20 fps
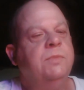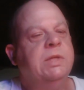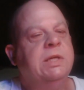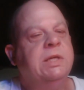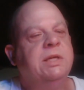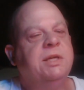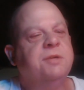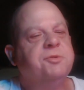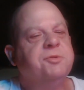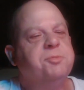
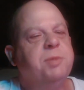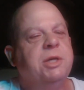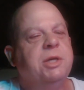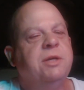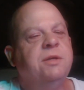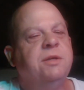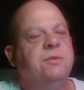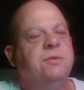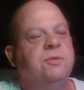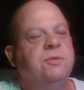Gives me
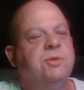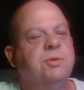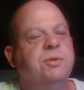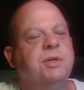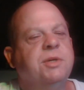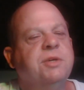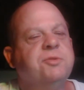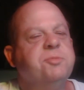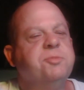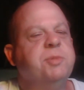
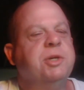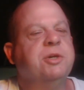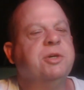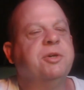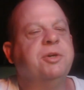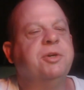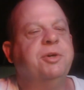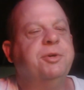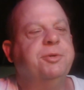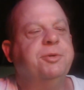a
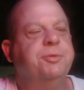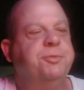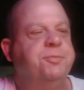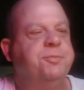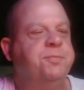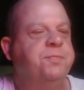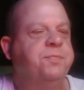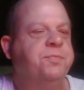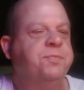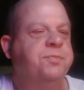
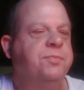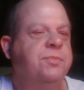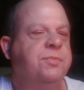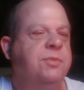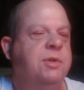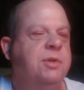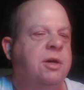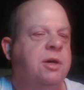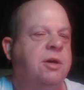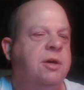code
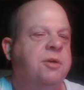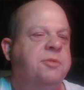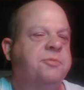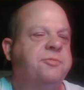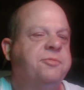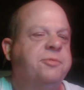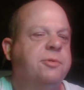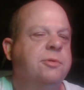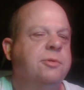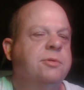
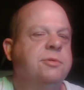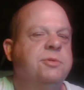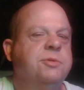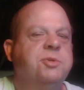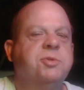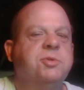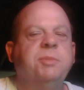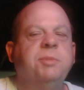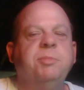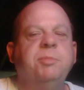for
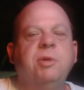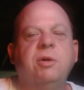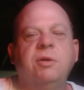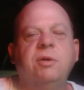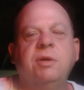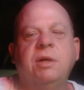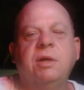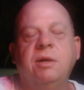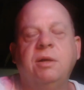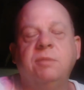
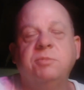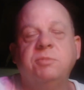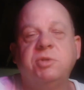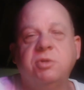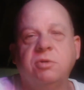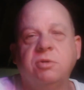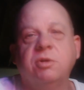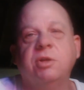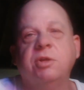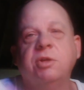StreamYard. I'm
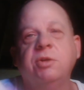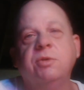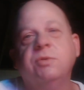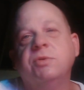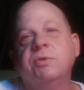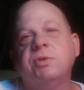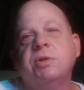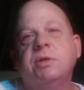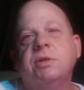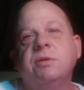still gonna
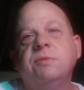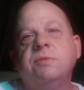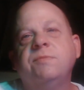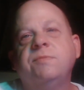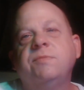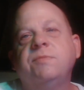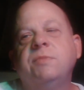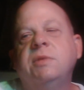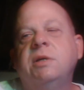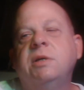use it,
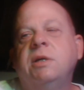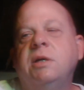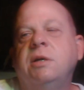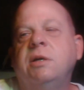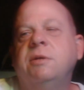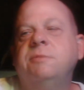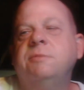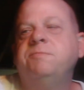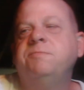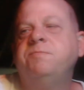
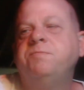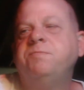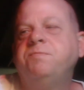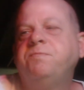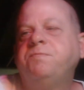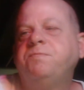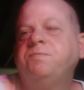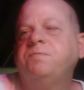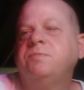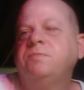
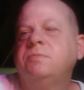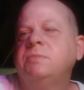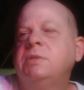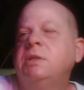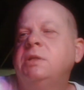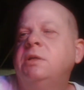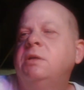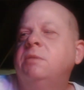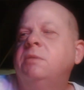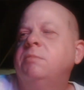
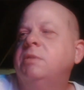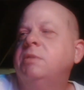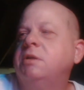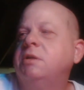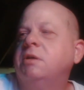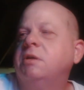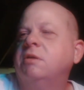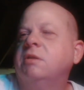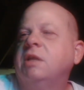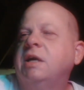but
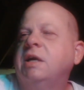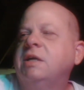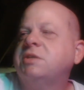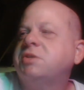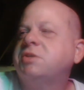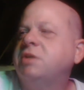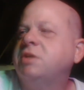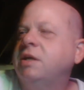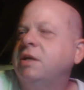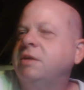no.
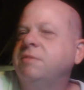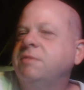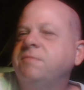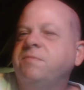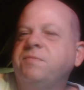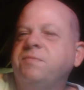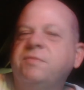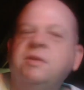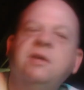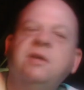Last night
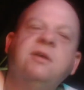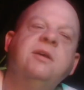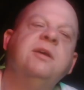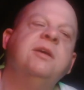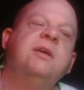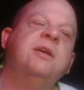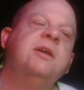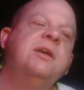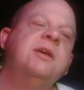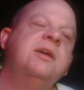
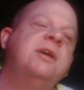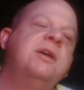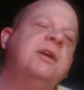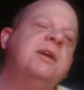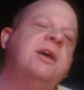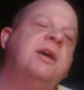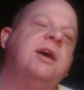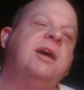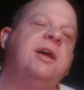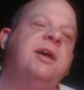
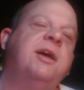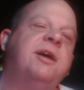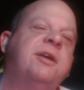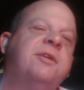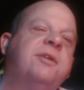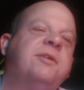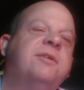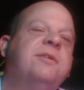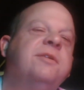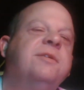I
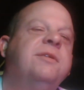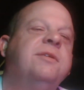had a